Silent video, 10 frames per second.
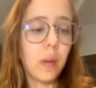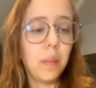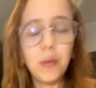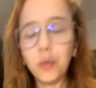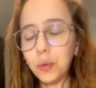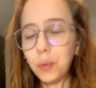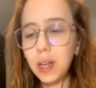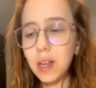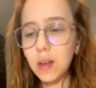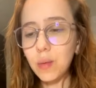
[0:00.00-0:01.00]
before
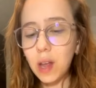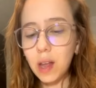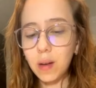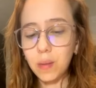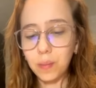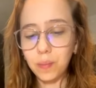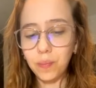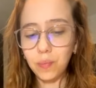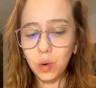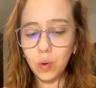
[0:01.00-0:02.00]
we
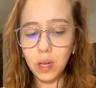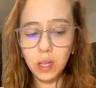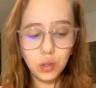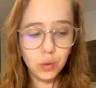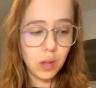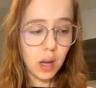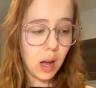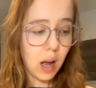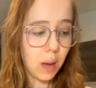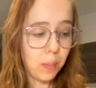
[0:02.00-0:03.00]
go into the
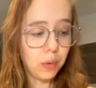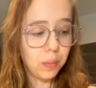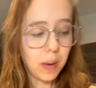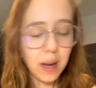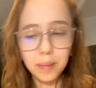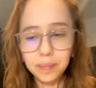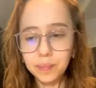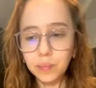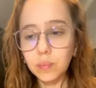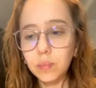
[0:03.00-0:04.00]
apple pie,
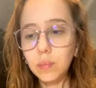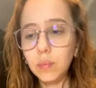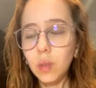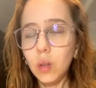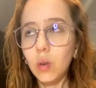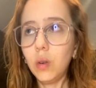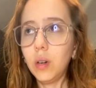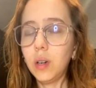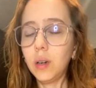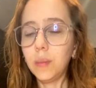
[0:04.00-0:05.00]

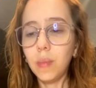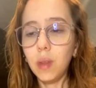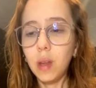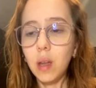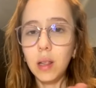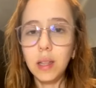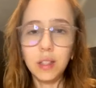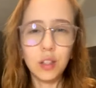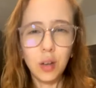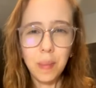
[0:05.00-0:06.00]
or let's
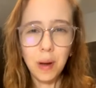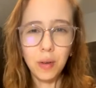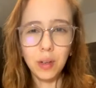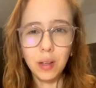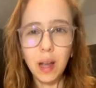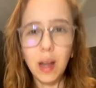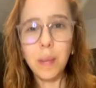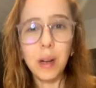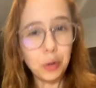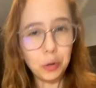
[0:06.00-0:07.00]
talk about the
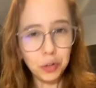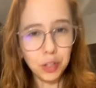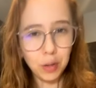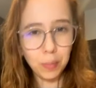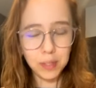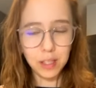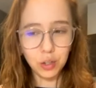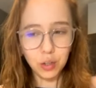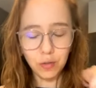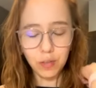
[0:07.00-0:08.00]
macronutrient composition
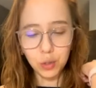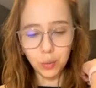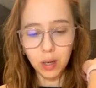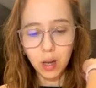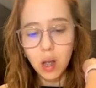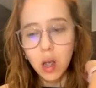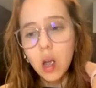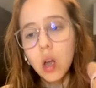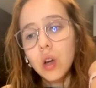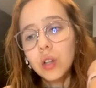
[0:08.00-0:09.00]
of each one.
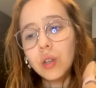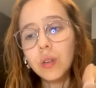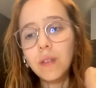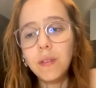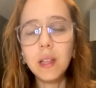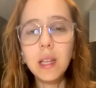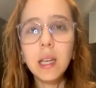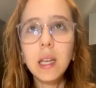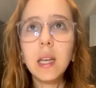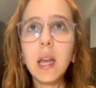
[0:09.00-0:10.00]
So the filling,
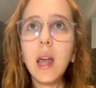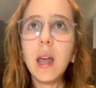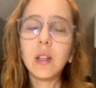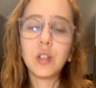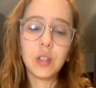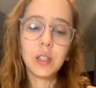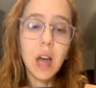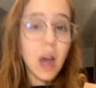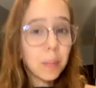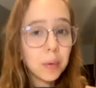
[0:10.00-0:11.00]
just the
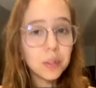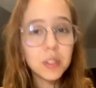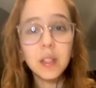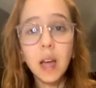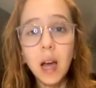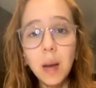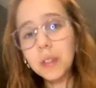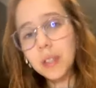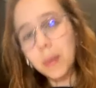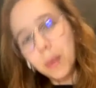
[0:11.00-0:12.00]
apples,
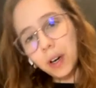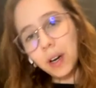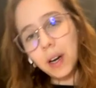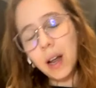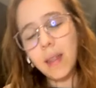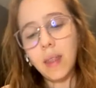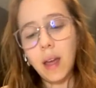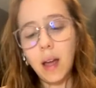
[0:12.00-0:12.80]
the butter, and the